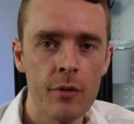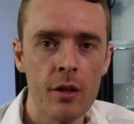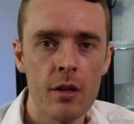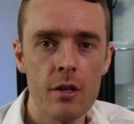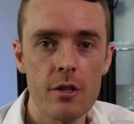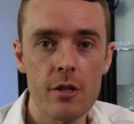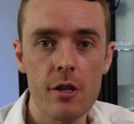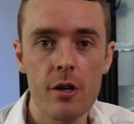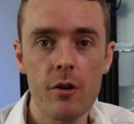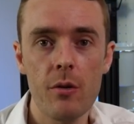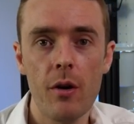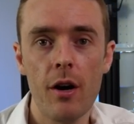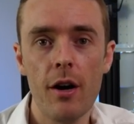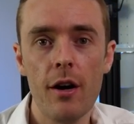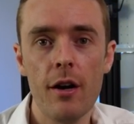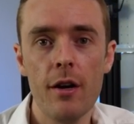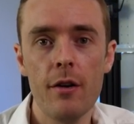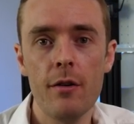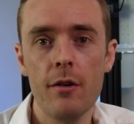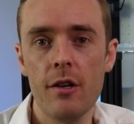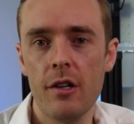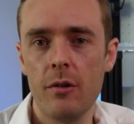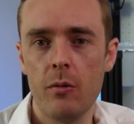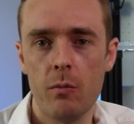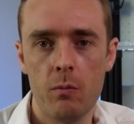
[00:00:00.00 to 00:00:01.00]
So
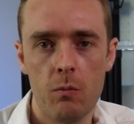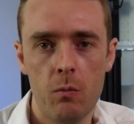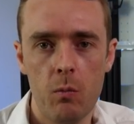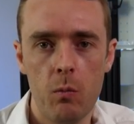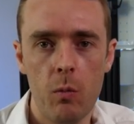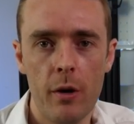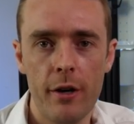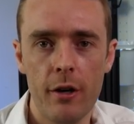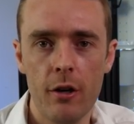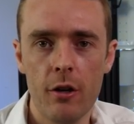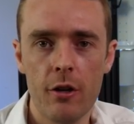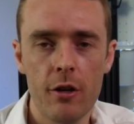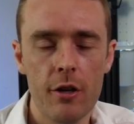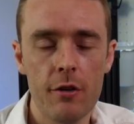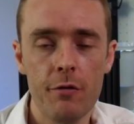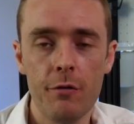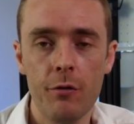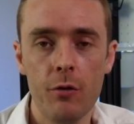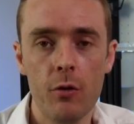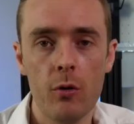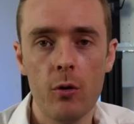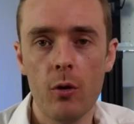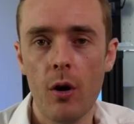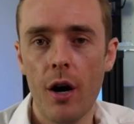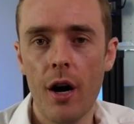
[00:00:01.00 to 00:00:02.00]
I went looking
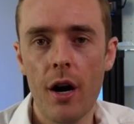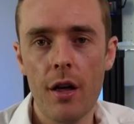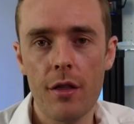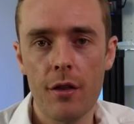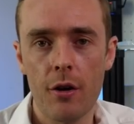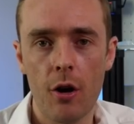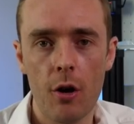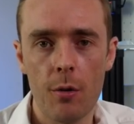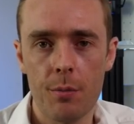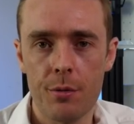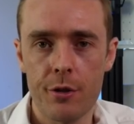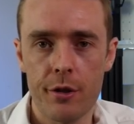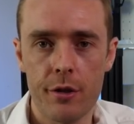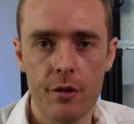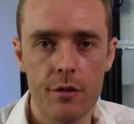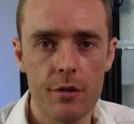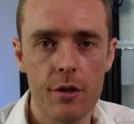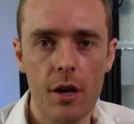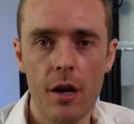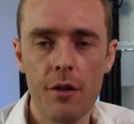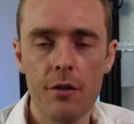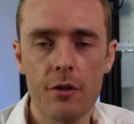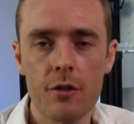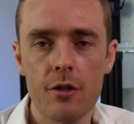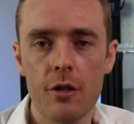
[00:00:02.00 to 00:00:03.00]
for other options,
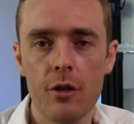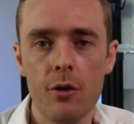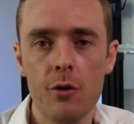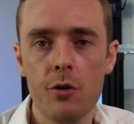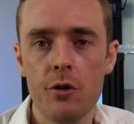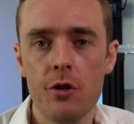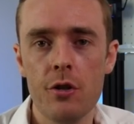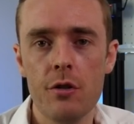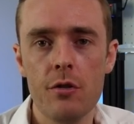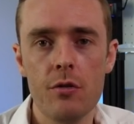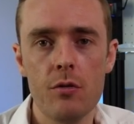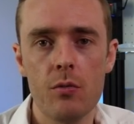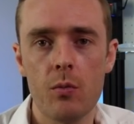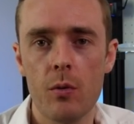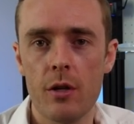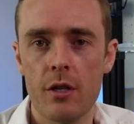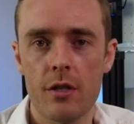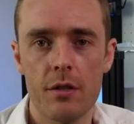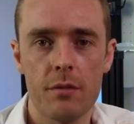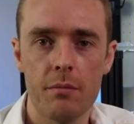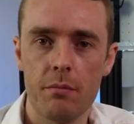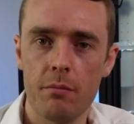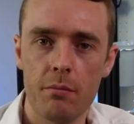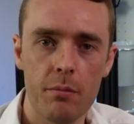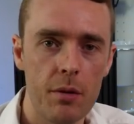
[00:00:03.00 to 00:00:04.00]
other solutions
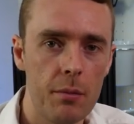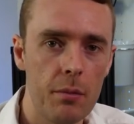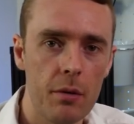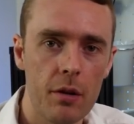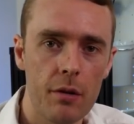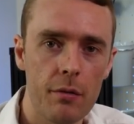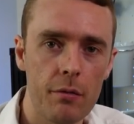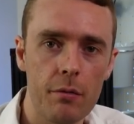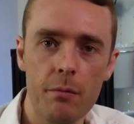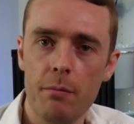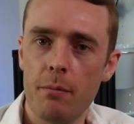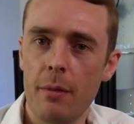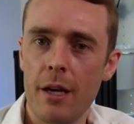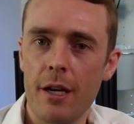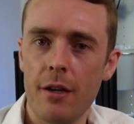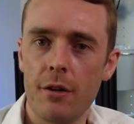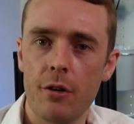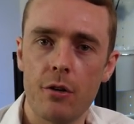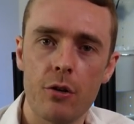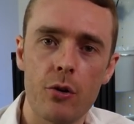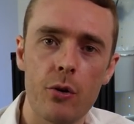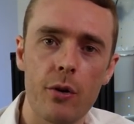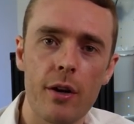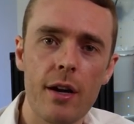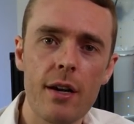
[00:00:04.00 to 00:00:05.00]
which people have made
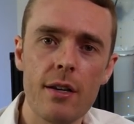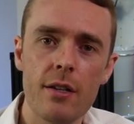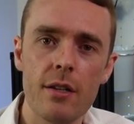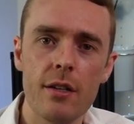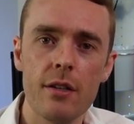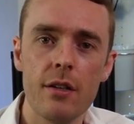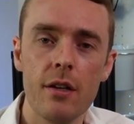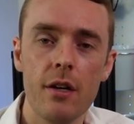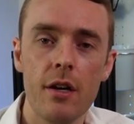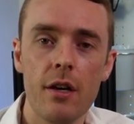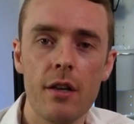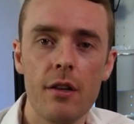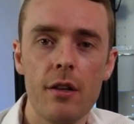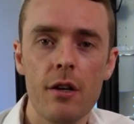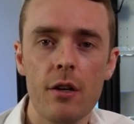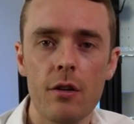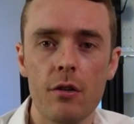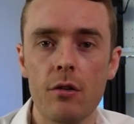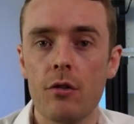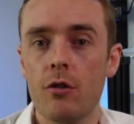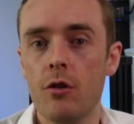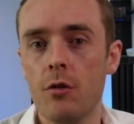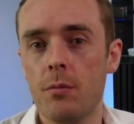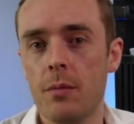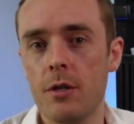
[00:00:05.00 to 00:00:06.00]
and created
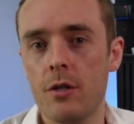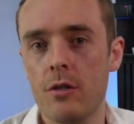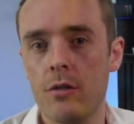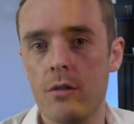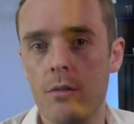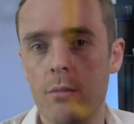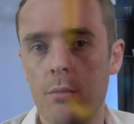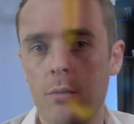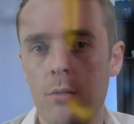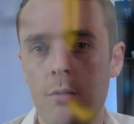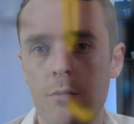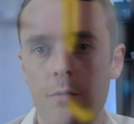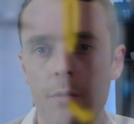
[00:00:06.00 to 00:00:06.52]
that could be suitable